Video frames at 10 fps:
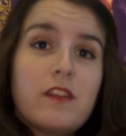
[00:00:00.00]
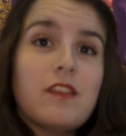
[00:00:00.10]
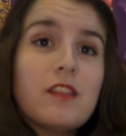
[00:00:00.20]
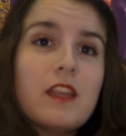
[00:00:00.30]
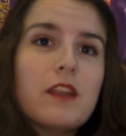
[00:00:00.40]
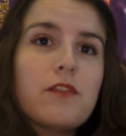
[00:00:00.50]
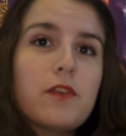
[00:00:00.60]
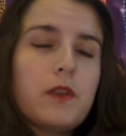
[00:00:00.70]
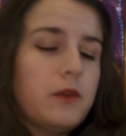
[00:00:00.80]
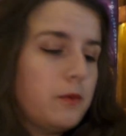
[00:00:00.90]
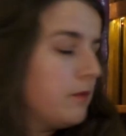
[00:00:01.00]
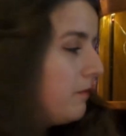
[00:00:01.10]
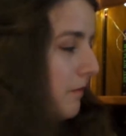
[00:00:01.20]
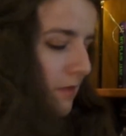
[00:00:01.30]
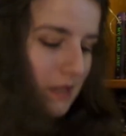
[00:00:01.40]
is the thing for you.
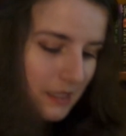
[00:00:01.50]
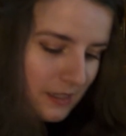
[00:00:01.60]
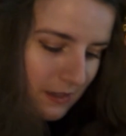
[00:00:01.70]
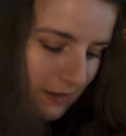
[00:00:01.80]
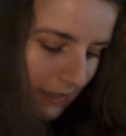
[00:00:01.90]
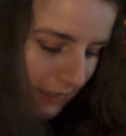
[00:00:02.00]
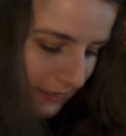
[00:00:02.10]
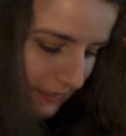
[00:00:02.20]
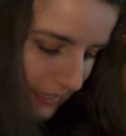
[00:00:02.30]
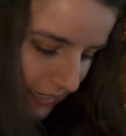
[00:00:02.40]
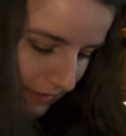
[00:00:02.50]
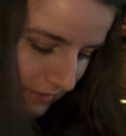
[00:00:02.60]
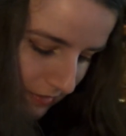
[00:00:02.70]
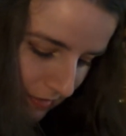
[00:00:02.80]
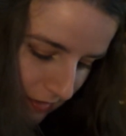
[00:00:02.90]
Okay,
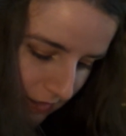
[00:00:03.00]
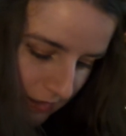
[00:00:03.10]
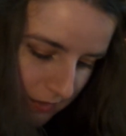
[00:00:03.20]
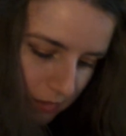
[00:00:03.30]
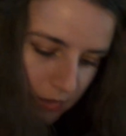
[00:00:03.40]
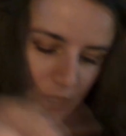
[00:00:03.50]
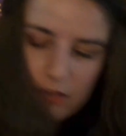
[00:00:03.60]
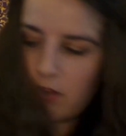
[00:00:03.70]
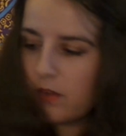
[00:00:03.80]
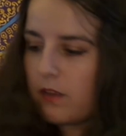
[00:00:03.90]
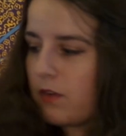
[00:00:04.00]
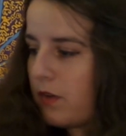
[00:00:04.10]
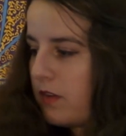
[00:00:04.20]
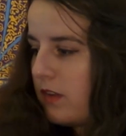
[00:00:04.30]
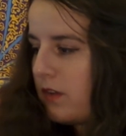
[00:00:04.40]
next. Okay, so of
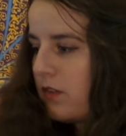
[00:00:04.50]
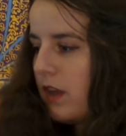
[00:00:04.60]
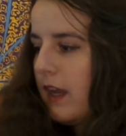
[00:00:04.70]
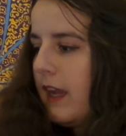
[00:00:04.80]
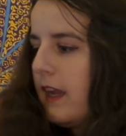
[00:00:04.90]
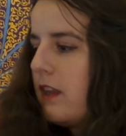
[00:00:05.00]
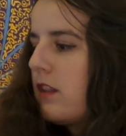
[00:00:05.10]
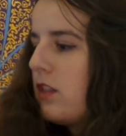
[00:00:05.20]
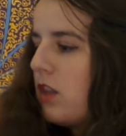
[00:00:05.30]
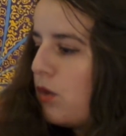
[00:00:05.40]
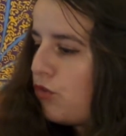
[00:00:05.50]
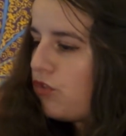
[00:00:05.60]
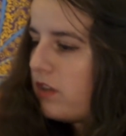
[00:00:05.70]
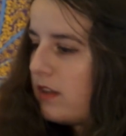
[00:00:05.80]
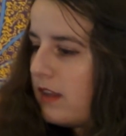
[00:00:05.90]
course there's a
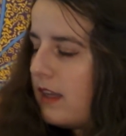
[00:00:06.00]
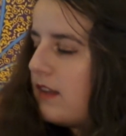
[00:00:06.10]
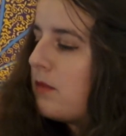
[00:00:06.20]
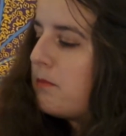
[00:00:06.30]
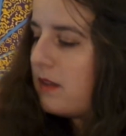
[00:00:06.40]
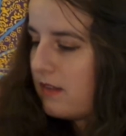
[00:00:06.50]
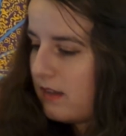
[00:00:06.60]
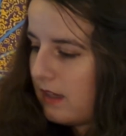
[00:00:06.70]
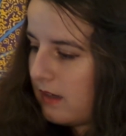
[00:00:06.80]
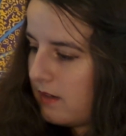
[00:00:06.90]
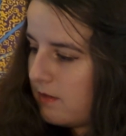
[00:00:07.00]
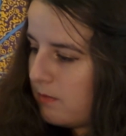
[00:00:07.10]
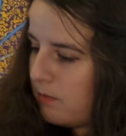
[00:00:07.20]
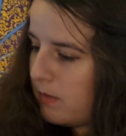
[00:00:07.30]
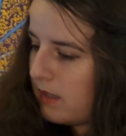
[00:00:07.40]
lotion that is missing
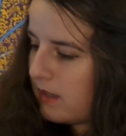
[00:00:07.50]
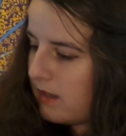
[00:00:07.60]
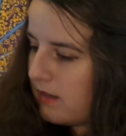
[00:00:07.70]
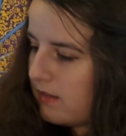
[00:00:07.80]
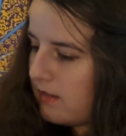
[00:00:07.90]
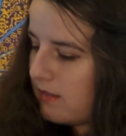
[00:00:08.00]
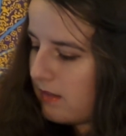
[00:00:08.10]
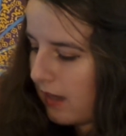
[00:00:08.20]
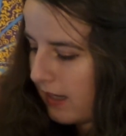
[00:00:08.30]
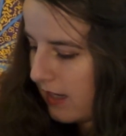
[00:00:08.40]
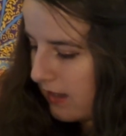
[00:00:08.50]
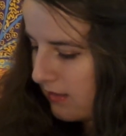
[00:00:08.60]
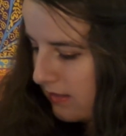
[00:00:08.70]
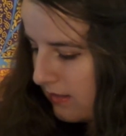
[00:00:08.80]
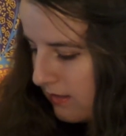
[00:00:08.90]
because I
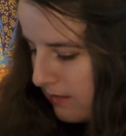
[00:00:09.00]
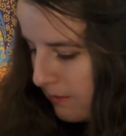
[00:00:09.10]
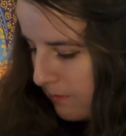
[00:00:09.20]
guess